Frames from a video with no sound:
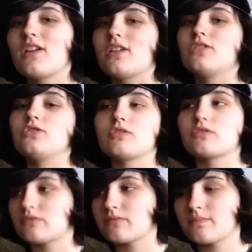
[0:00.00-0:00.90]
And
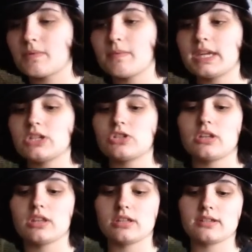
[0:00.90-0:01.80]
just be
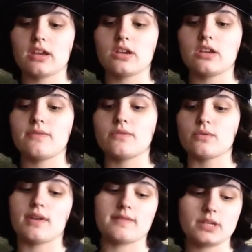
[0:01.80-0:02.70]
patient and then say, if
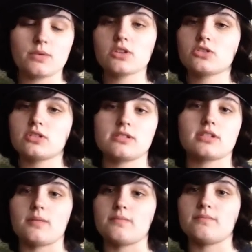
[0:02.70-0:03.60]
you have any questions,
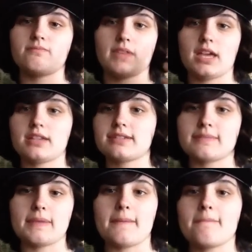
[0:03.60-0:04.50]
come
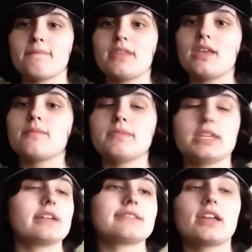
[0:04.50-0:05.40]
ask me.
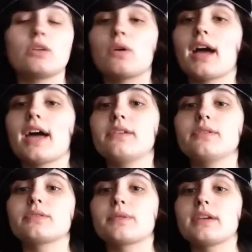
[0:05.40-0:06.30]
Because I know I had to
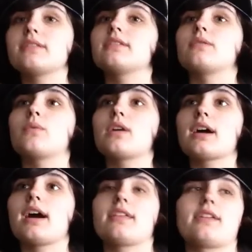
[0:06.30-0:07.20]
explain it to one
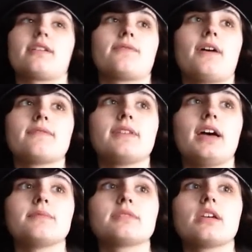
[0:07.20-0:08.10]
guy 5
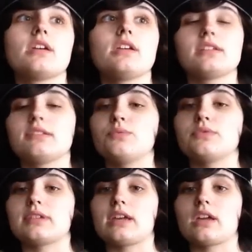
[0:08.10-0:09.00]
times. Because he
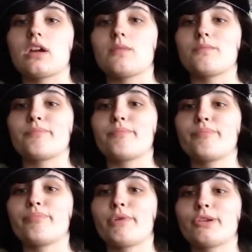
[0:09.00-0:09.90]
was like,
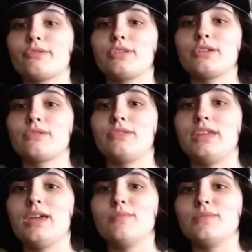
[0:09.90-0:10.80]
but your legal
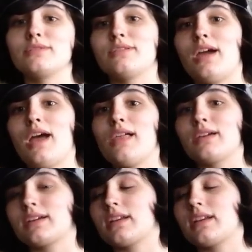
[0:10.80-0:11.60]
name isn't Alec.